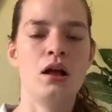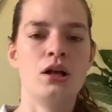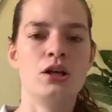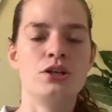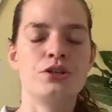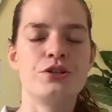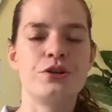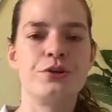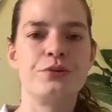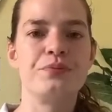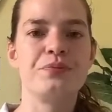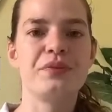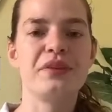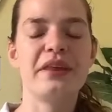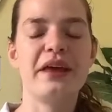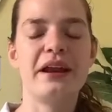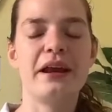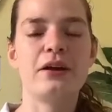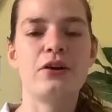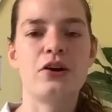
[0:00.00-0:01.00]
So
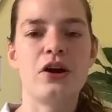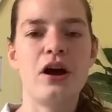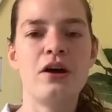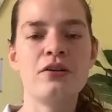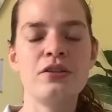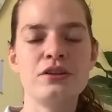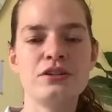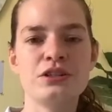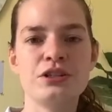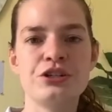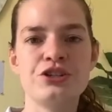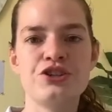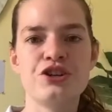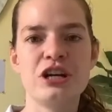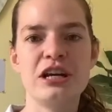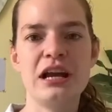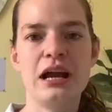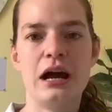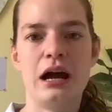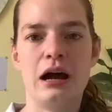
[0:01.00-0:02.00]
then I got out of the
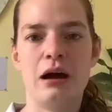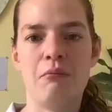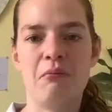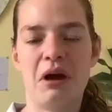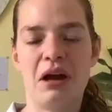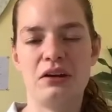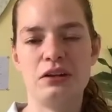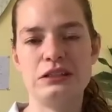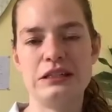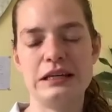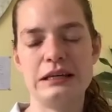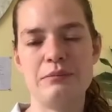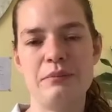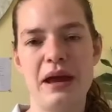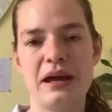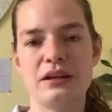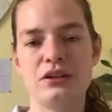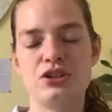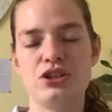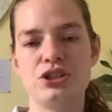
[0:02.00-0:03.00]
surgery, I got taken
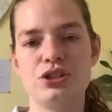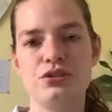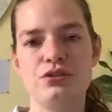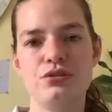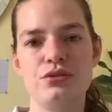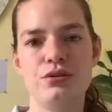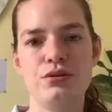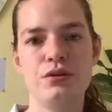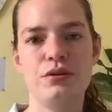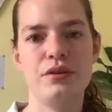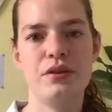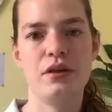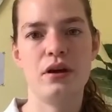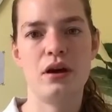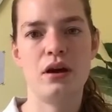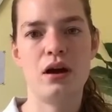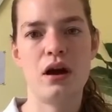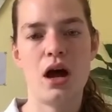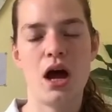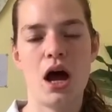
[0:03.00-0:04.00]
back to the
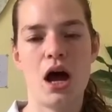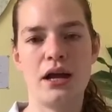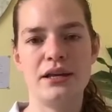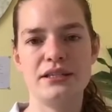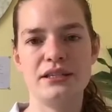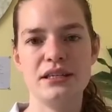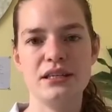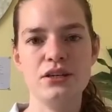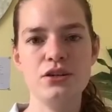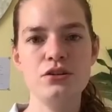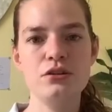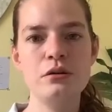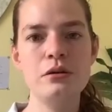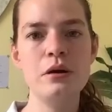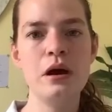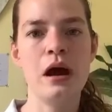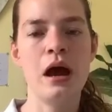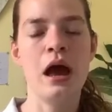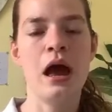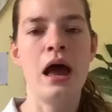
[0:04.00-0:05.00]
ICU,
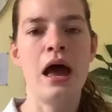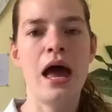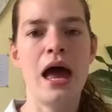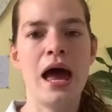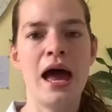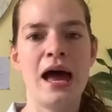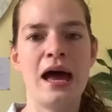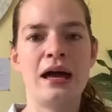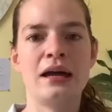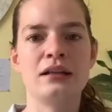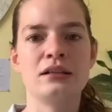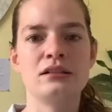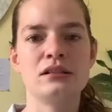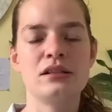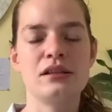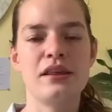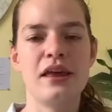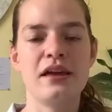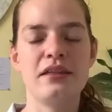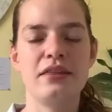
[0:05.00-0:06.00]
and
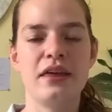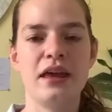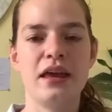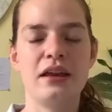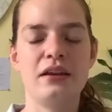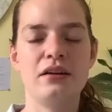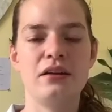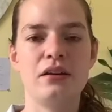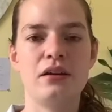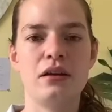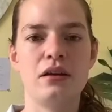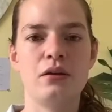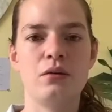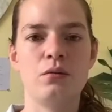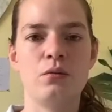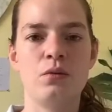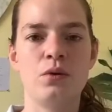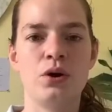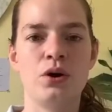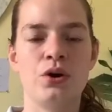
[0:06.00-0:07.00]
they then
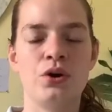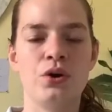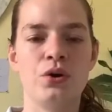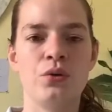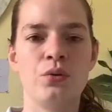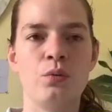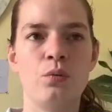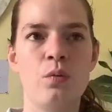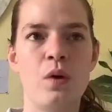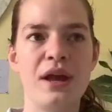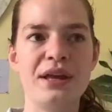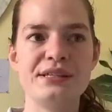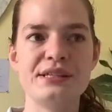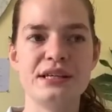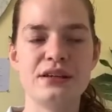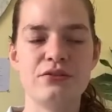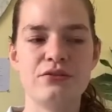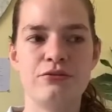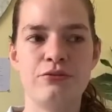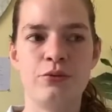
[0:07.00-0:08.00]
were
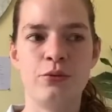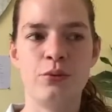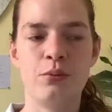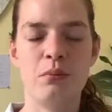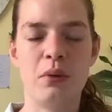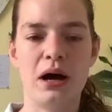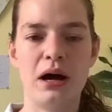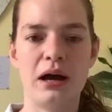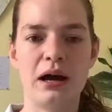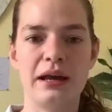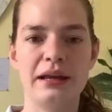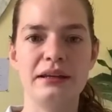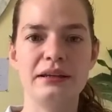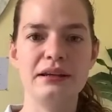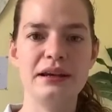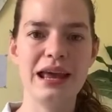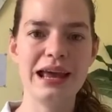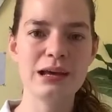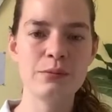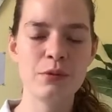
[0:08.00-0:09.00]
waiting for my
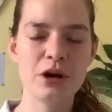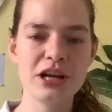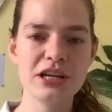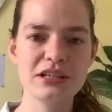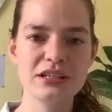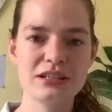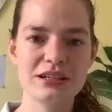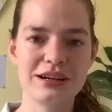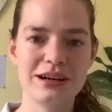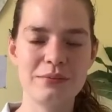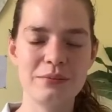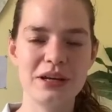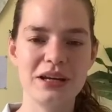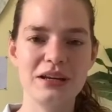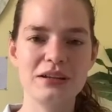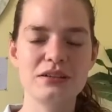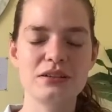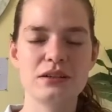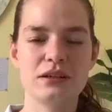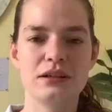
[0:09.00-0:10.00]
neck brace to come
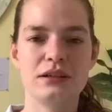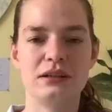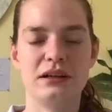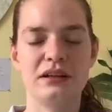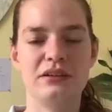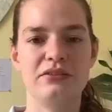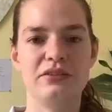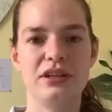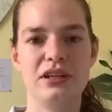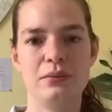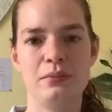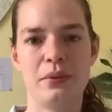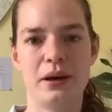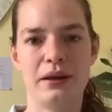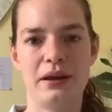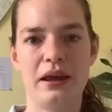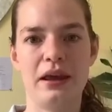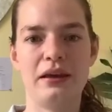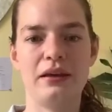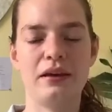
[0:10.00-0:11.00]
in to kind of keep my
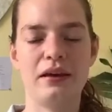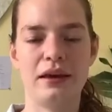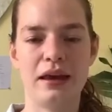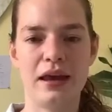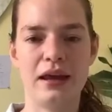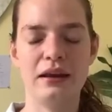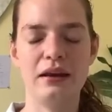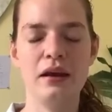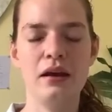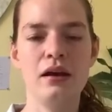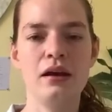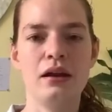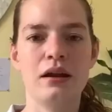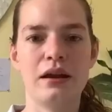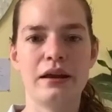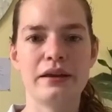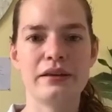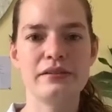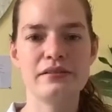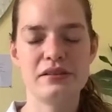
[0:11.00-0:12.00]
neck again
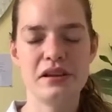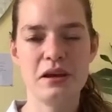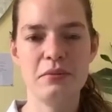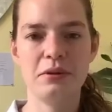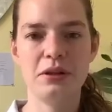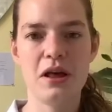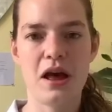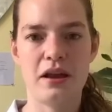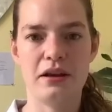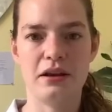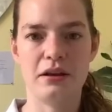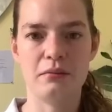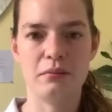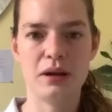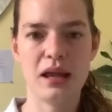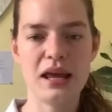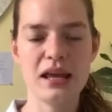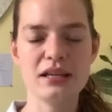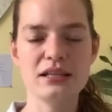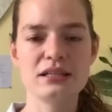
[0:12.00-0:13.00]
like stable and in
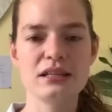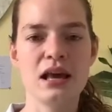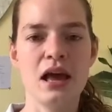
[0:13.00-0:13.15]
place.